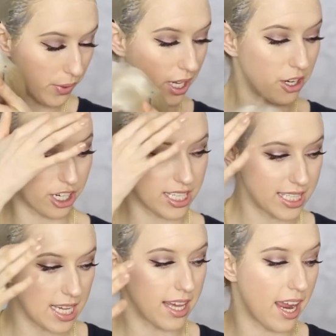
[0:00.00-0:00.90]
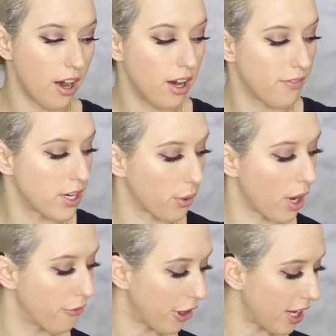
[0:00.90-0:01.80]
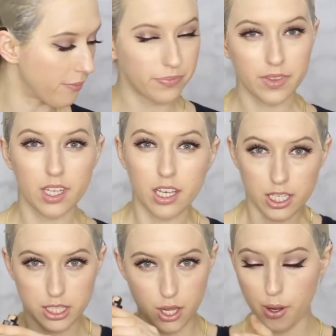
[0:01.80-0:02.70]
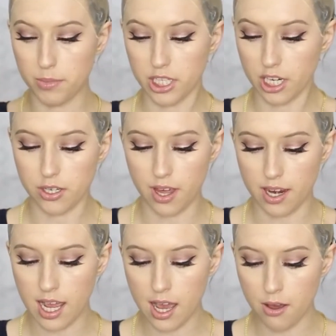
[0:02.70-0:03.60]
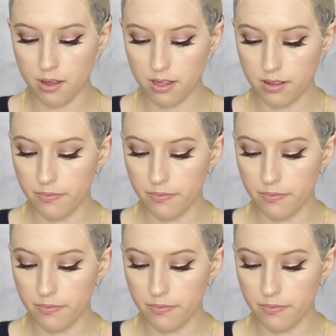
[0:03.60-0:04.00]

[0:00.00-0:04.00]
and you're going to see the hair if I don't cover it. So I'm just going to do that now.